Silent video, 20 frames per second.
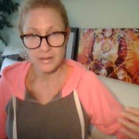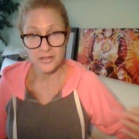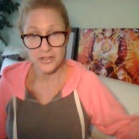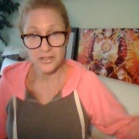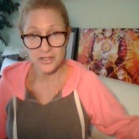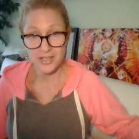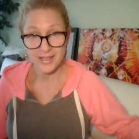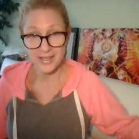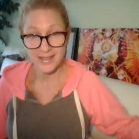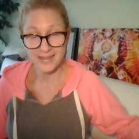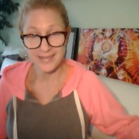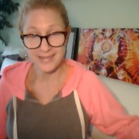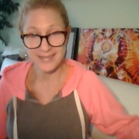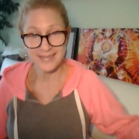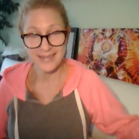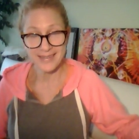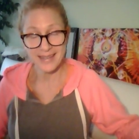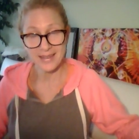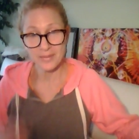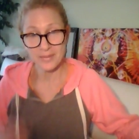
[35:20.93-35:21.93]
she,
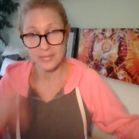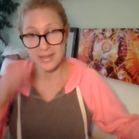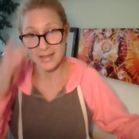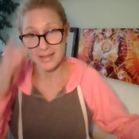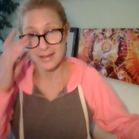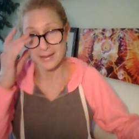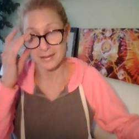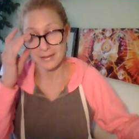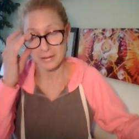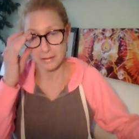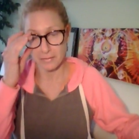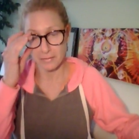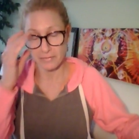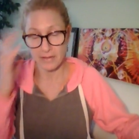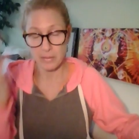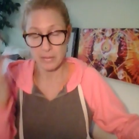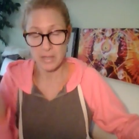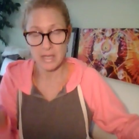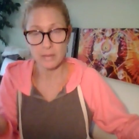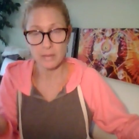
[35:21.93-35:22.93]
so that could be the
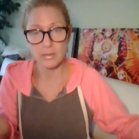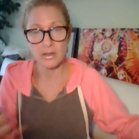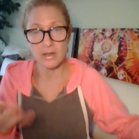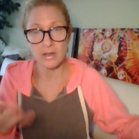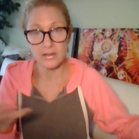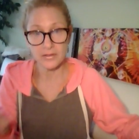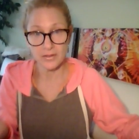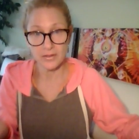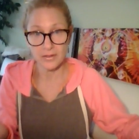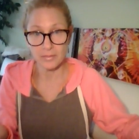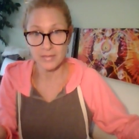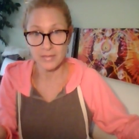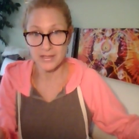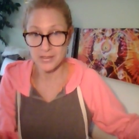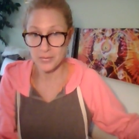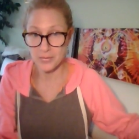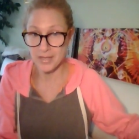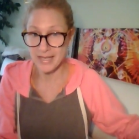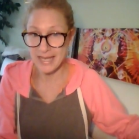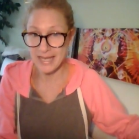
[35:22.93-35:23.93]
feminine, but also it can be
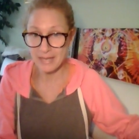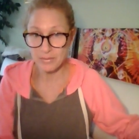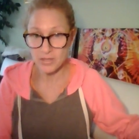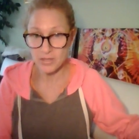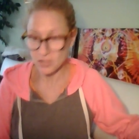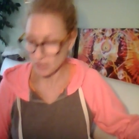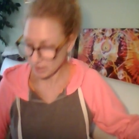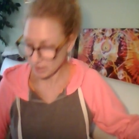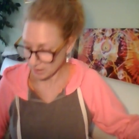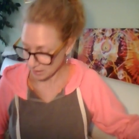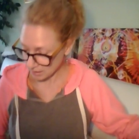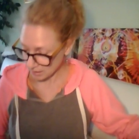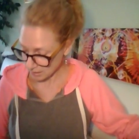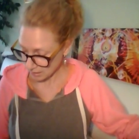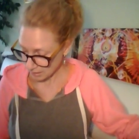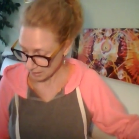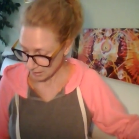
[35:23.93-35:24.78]
someone named she.